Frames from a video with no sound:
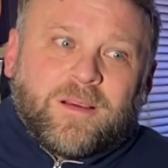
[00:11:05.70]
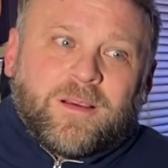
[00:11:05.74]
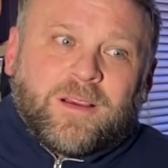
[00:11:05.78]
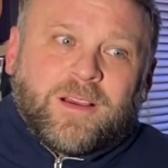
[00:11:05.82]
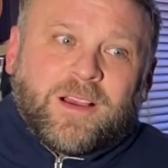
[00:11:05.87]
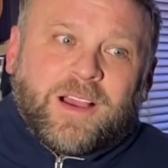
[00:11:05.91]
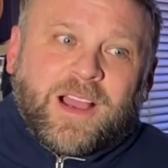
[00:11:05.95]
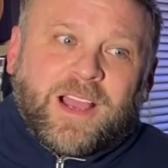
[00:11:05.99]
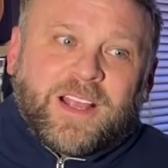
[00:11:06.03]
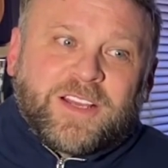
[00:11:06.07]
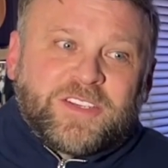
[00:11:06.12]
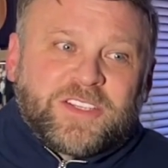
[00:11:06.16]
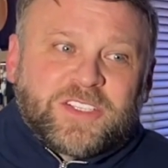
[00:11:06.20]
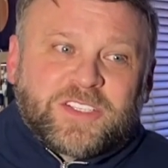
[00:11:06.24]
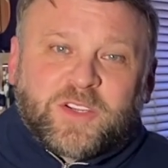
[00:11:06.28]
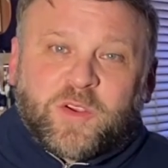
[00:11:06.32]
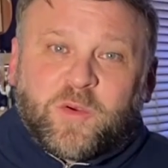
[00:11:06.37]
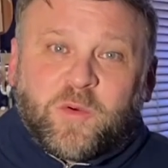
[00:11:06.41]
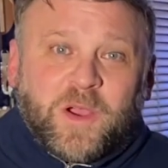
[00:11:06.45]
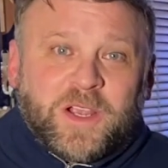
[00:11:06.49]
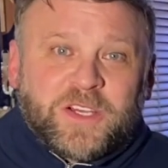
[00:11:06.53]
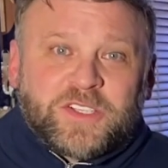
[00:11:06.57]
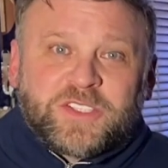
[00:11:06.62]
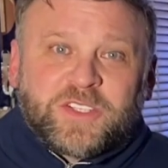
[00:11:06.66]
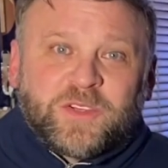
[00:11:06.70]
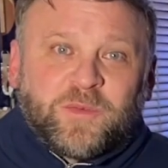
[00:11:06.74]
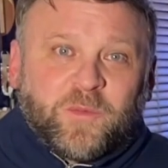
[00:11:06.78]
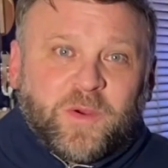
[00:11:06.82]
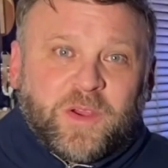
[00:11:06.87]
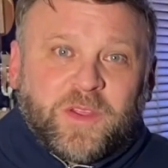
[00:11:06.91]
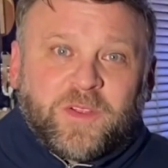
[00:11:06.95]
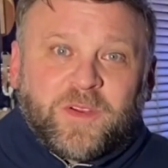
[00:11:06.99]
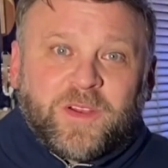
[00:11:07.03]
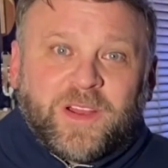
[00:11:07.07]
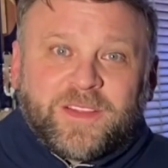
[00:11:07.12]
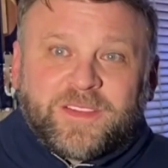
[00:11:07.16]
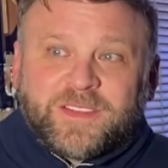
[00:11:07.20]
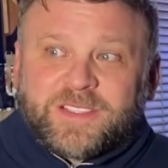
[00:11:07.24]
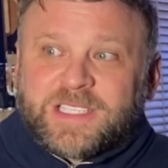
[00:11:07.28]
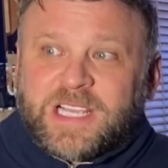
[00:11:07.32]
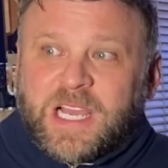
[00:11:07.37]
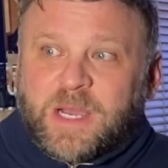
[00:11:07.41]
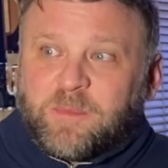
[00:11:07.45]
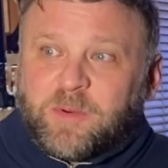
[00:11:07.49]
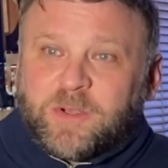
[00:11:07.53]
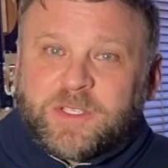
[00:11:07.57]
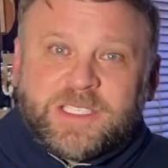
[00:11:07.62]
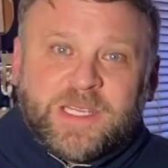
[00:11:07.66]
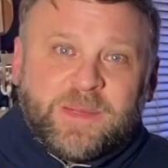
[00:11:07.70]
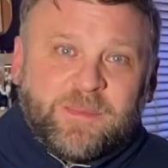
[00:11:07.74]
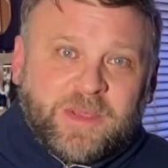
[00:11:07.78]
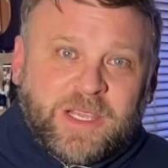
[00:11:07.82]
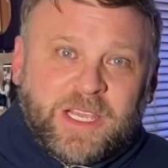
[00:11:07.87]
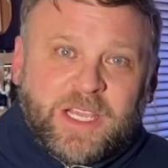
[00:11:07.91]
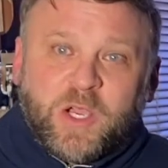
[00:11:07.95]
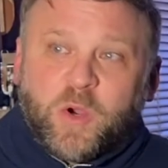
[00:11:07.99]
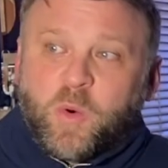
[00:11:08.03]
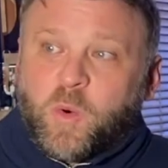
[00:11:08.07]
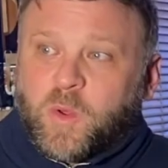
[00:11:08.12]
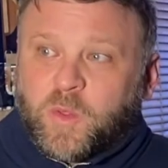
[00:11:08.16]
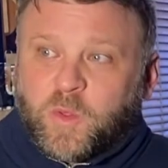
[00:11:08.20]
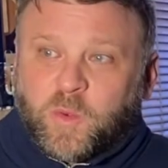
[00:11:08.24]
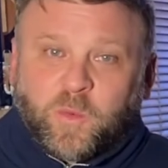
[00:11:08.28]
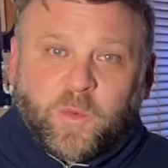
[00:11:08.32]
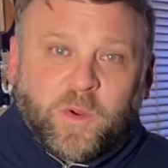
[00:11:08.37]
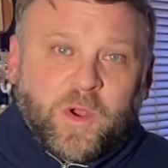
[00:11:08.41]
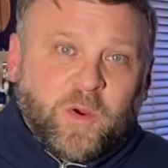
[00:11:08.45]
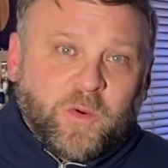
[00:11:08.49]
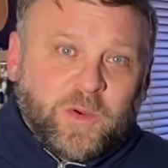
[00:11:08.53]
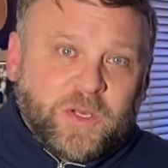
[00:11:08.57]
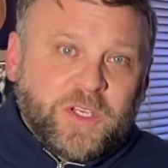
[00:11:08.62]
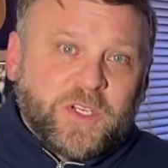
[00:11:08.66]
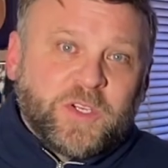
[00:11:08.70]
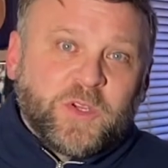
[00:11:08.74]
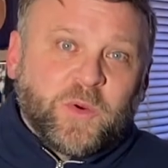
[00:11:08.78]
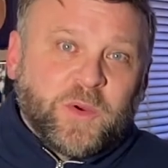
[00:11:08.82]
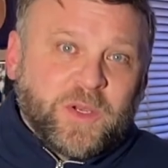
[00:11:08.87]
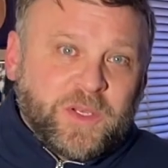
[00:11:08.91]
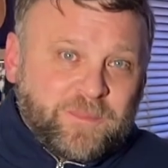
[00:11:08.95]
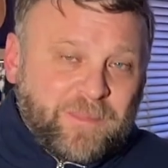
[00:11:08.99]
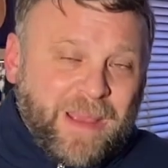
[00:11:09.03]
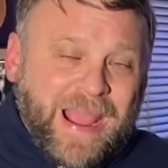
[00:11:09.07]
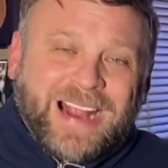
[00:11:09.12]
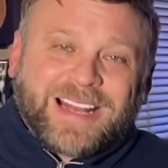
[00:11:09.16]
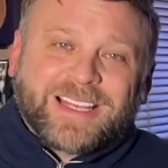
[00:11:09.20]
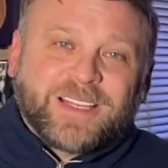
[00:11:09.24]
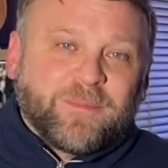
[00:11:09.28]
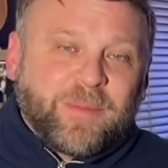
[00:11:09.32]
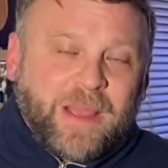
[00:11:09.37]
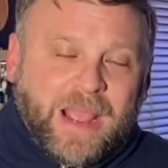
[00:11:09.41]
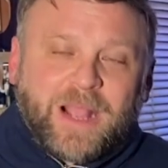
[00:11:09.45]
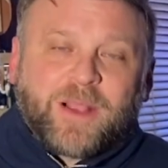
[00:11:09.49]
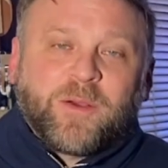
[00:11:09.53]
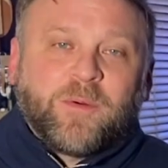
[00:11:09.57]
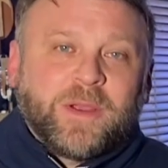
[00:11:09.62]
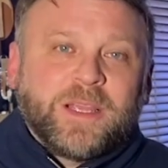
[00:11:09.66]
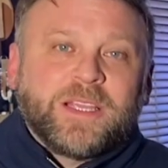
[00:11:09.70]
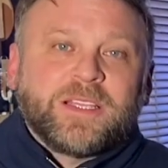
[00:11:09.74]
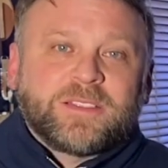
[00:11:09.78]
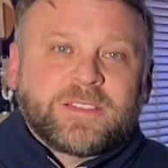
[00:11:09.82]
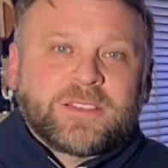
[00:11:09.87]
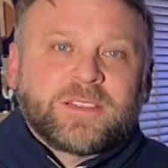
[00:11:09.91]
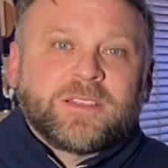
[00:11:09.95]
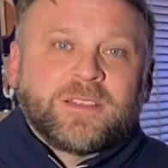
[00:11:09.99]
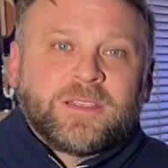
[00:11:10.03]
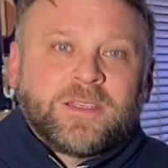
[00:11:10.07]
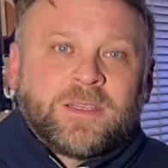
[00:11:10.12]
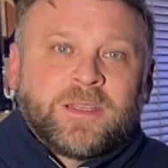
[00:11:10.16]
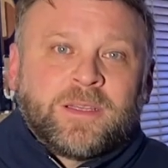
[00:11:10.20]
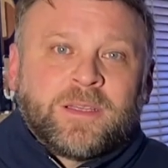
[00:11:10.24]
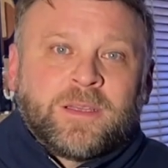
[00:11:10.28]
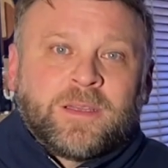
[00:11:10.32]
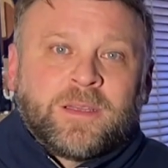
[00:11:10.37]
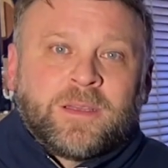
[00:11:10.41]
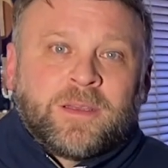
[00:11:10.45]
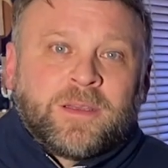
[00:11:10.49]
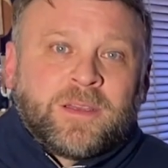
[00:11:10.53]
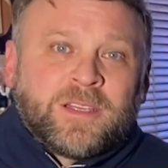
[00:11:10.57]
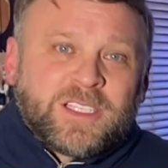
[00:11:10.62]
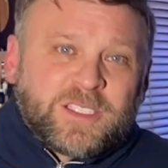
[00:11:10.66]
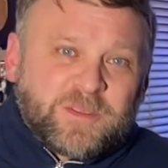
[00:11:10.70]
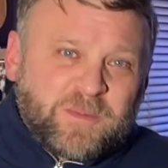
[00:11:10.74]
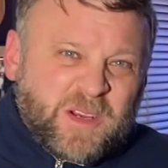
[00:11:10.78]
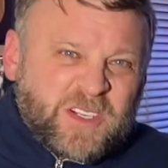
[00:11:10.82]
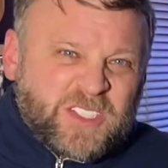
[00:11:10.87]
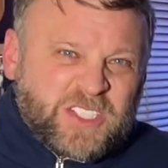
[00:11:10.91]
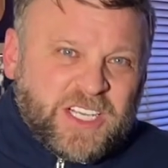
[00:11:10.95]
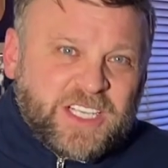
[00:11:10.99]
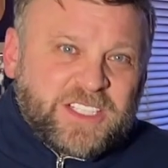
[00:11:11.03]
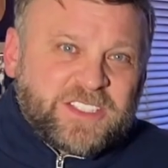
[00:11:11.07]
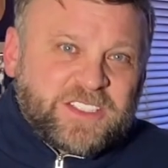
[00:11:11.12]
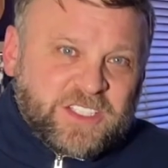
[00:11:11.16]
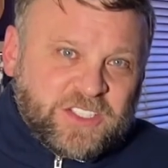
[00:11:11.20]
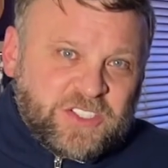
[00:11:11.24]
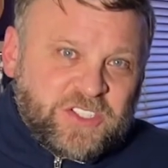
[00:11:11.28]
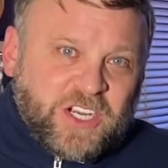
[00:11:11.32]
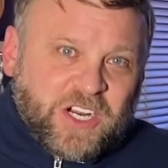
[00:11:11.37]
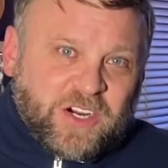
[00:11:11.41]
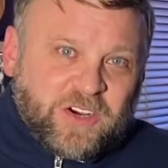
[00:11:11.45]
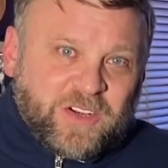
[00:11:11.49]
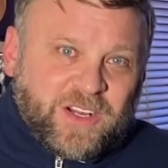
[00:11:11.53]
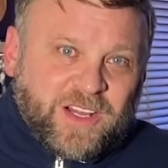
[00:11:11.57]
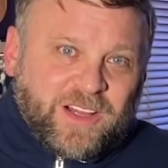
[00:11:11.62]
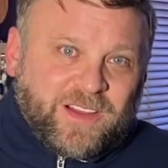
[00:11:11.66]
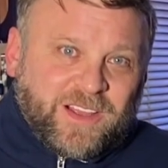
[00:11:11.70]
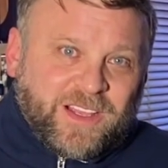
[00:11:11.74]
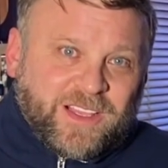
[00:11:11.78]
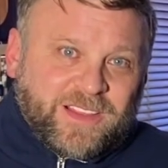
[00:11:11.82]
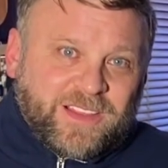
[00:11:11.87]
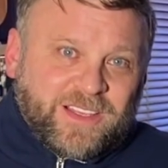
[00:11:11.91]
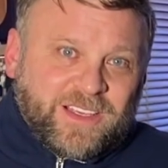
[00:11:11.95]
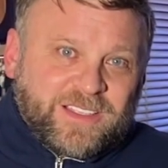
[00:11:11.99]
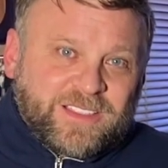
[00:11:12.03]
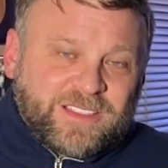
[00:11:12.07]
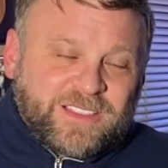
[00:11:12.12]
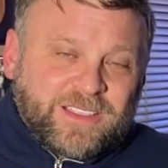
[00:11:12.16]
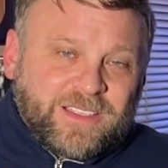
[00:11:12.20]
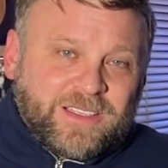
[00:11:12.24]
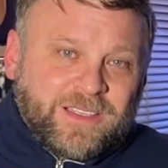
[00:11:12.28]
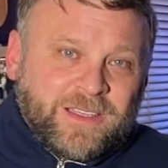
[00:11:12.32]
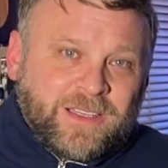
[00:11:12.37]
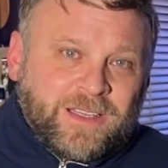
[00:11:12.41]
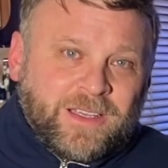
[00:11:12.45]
I just question whether or not this Cowboys team can go on the road and do it back-to-back weeks, especially against a juggernaut like this.